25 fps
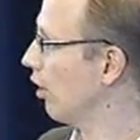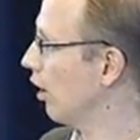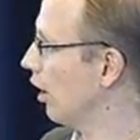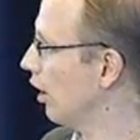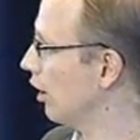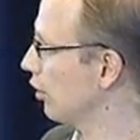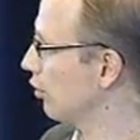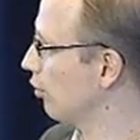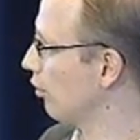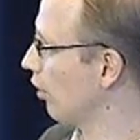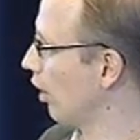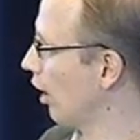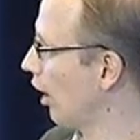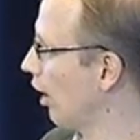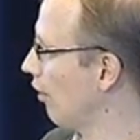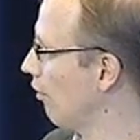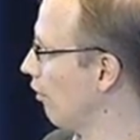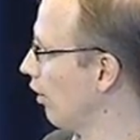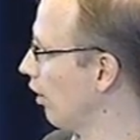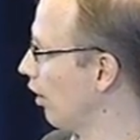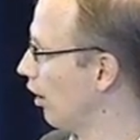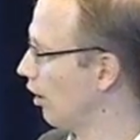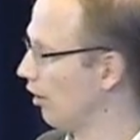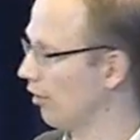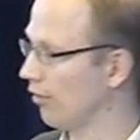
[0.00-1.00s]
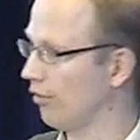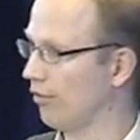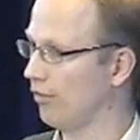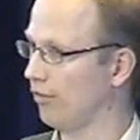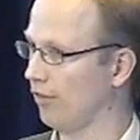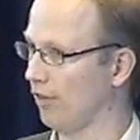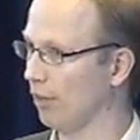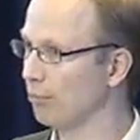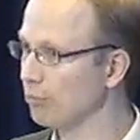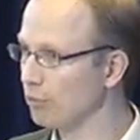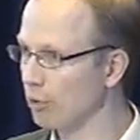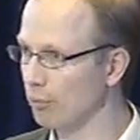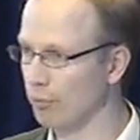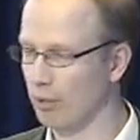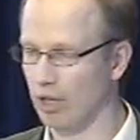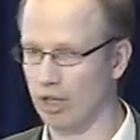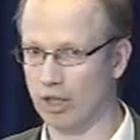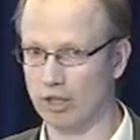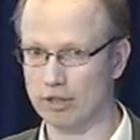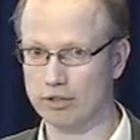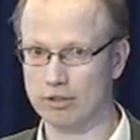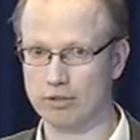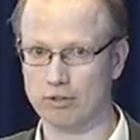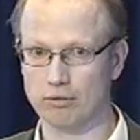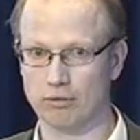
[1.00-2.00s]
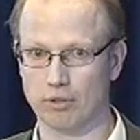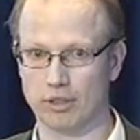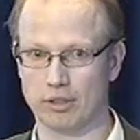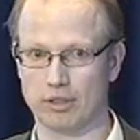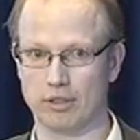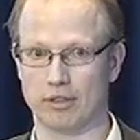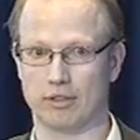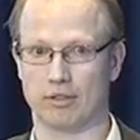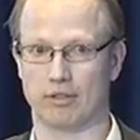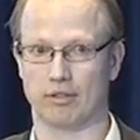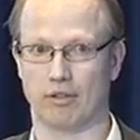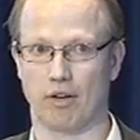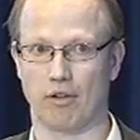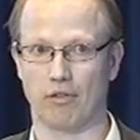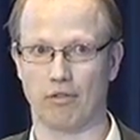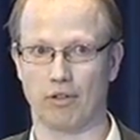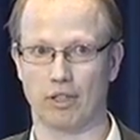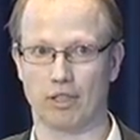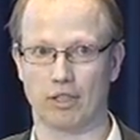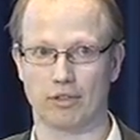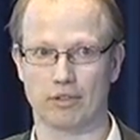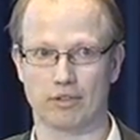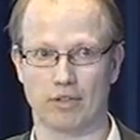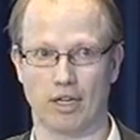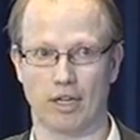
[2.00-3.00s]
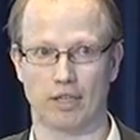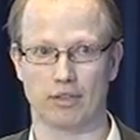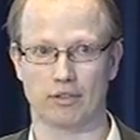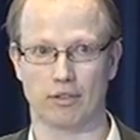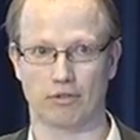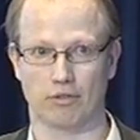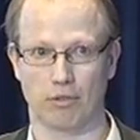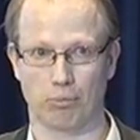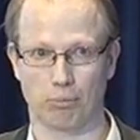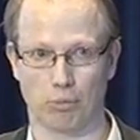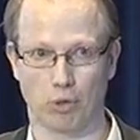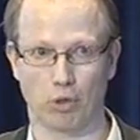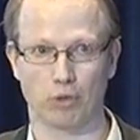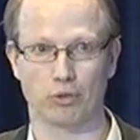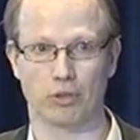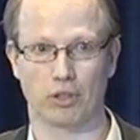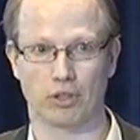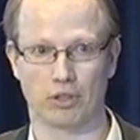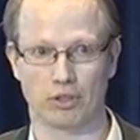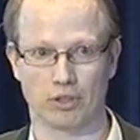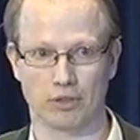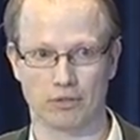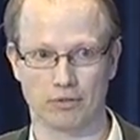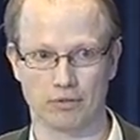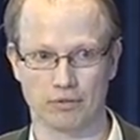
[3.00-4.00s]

uh, to the level of femtometers, which is roughly the size of a proton.